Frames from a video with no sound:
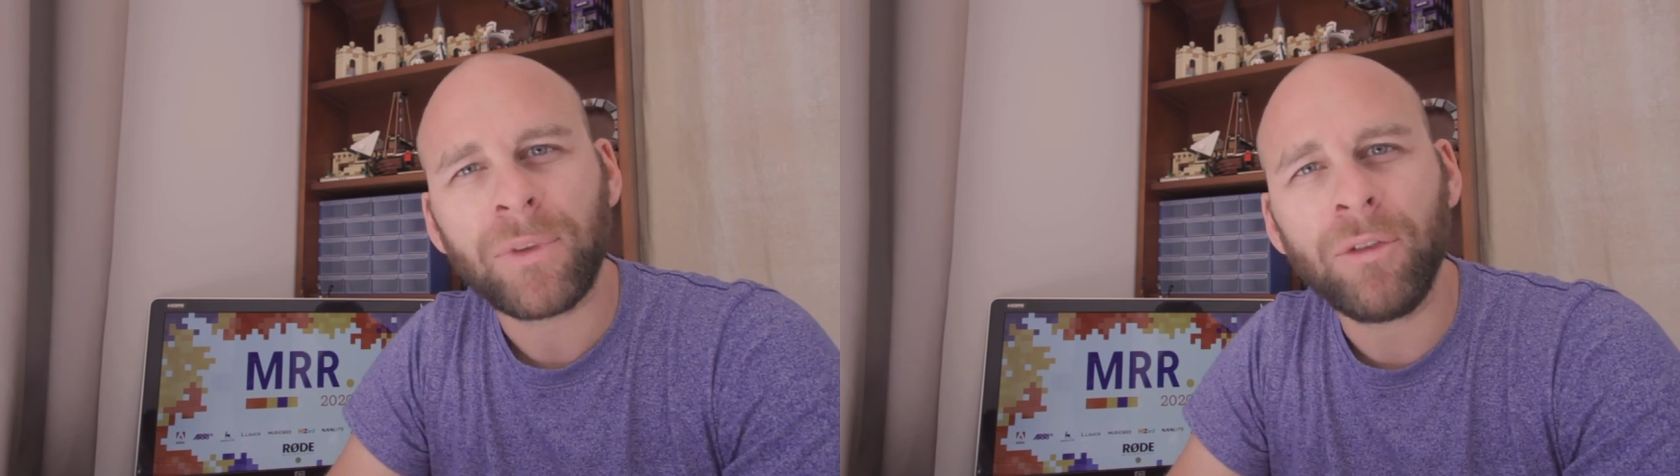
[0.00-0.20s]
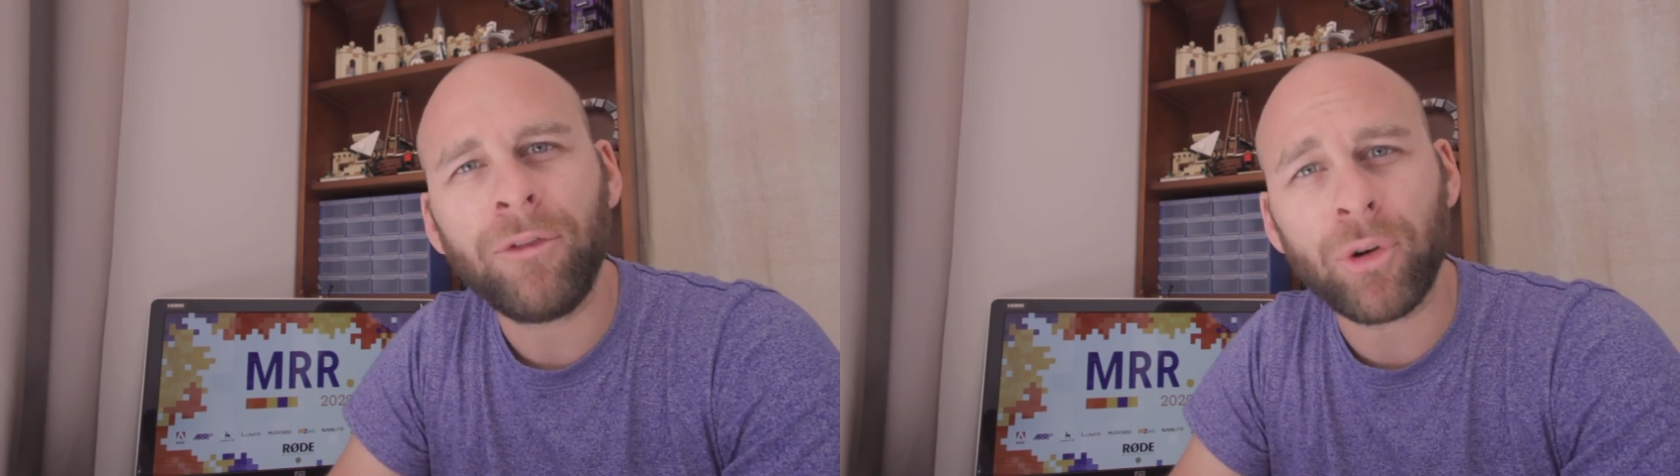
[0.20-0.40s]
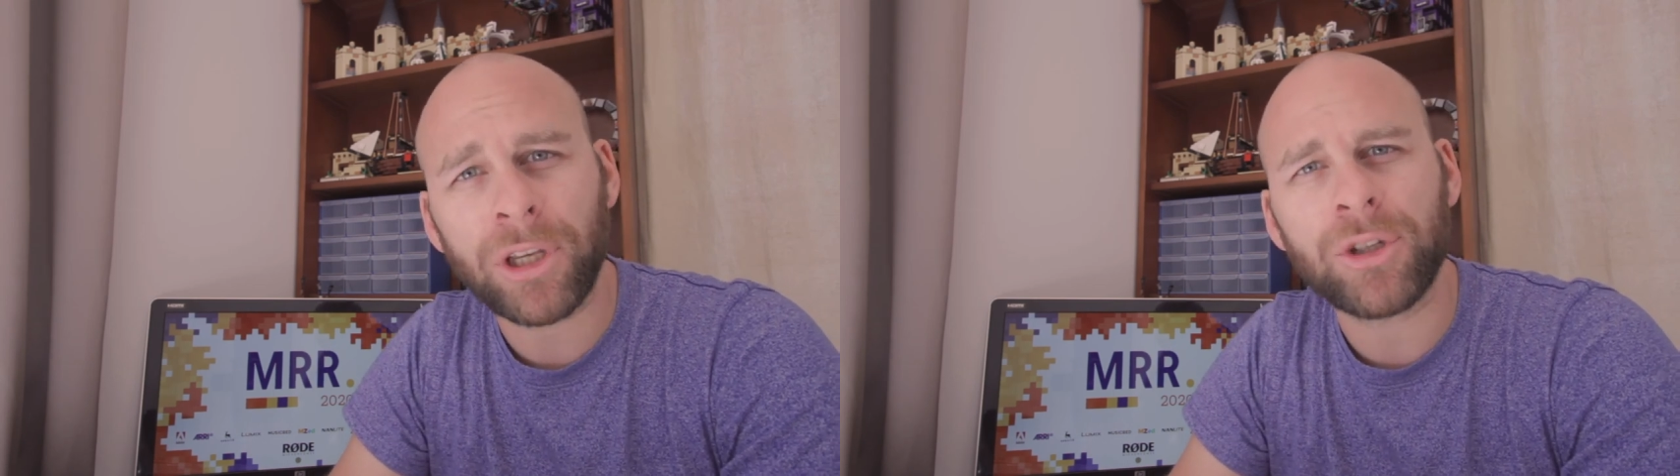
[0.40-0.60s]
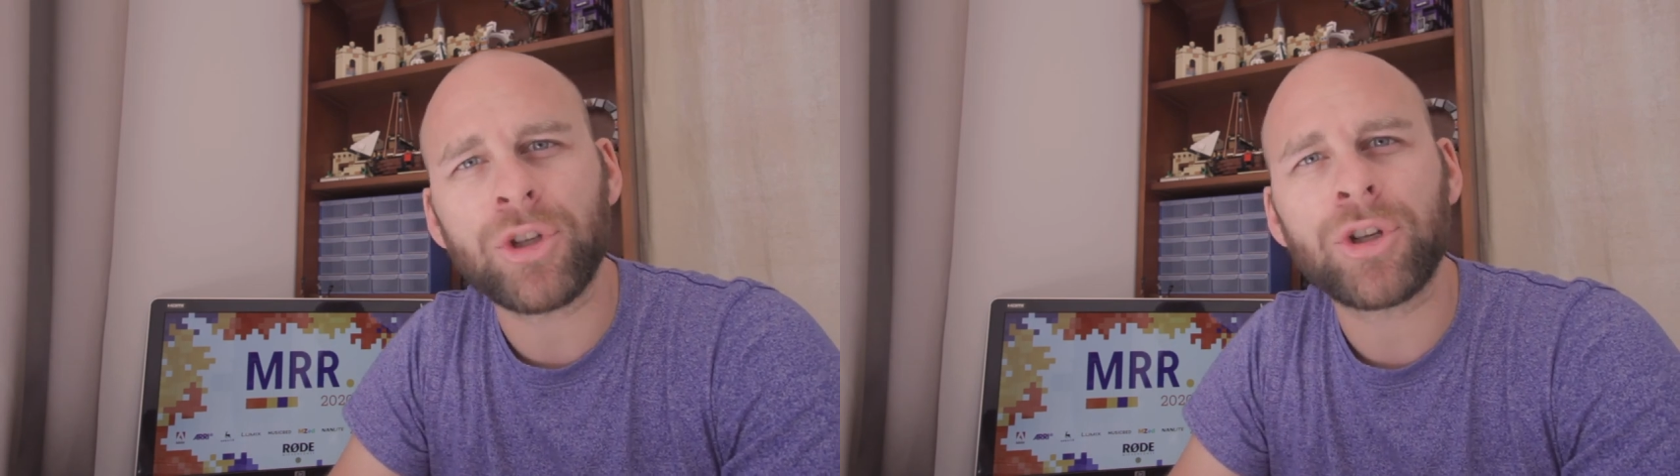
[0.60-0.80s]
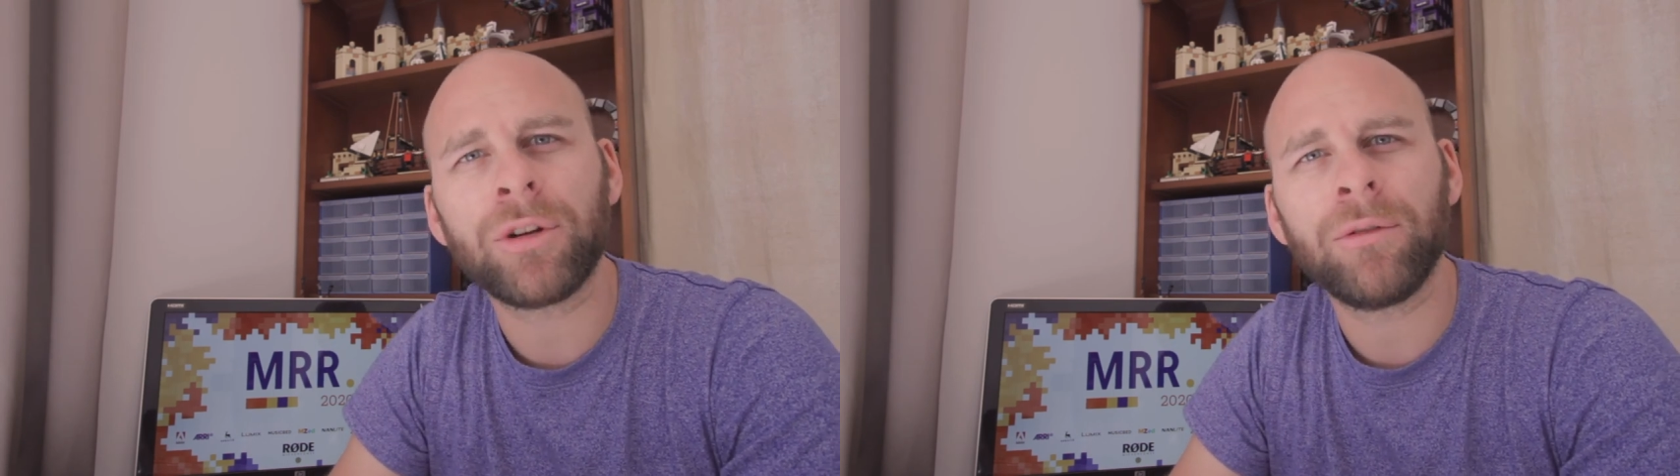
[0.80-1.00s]

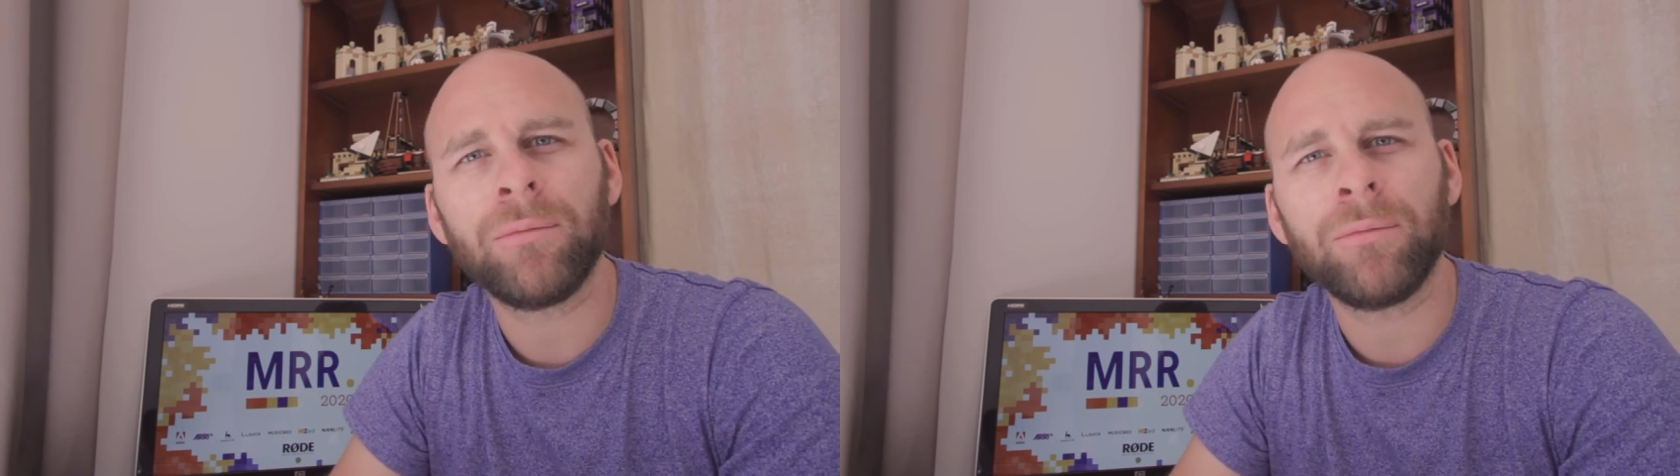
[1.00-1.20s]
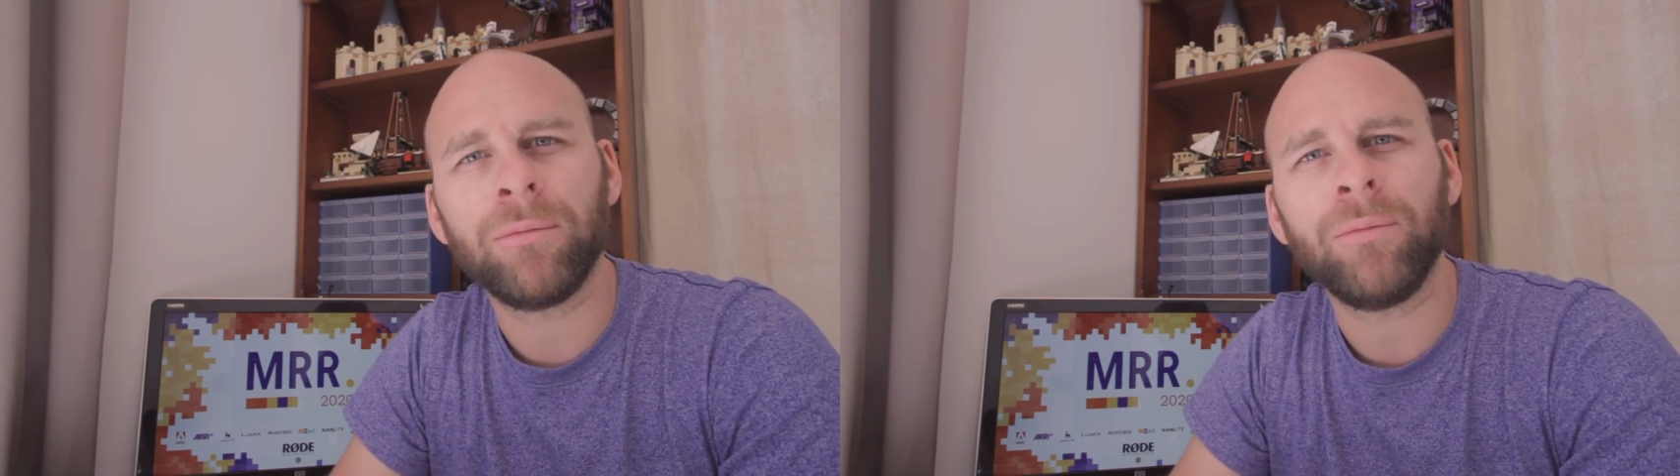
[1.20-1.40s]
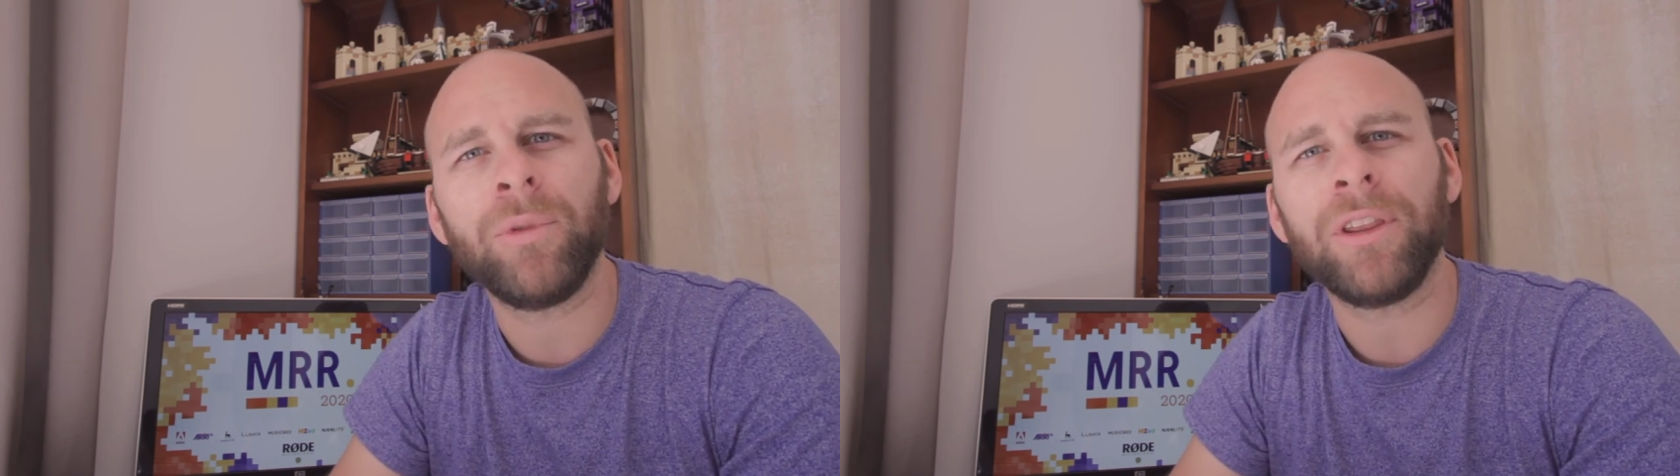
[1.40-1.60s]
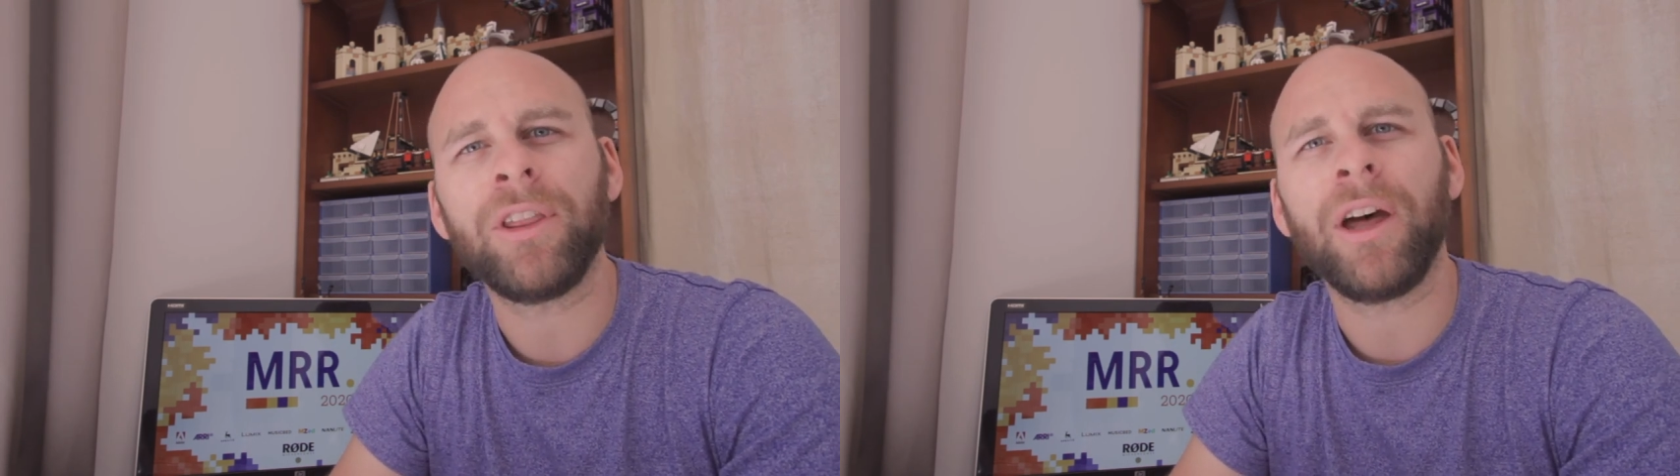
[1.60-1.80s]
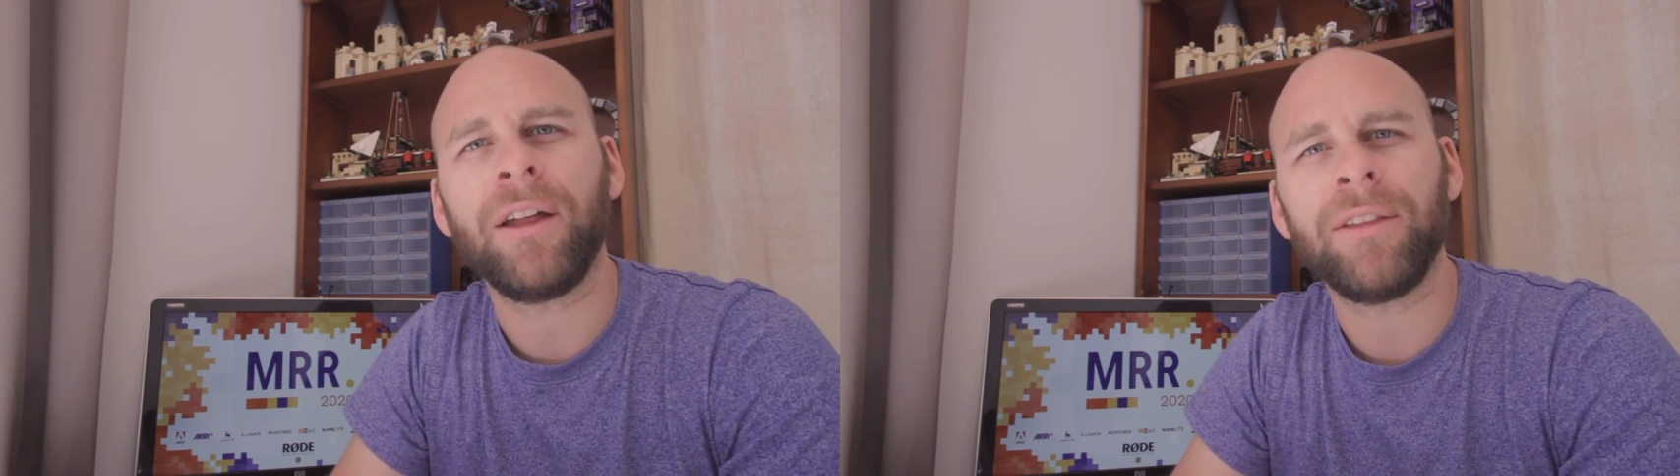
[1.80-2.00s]
footage with
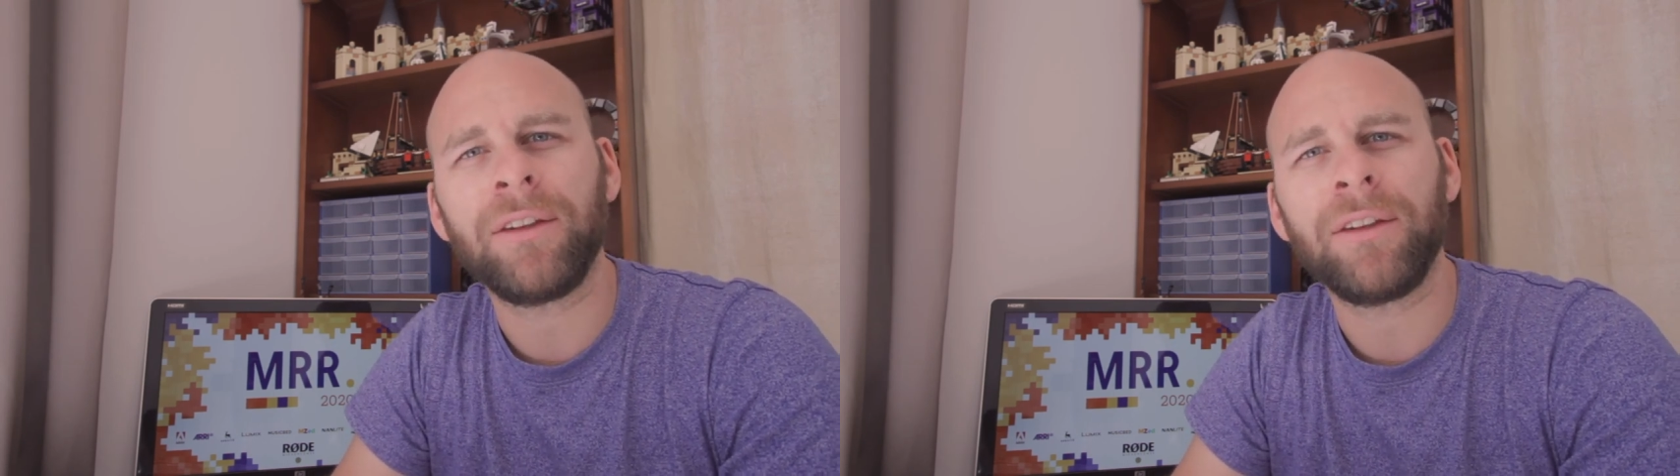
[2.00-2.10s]
the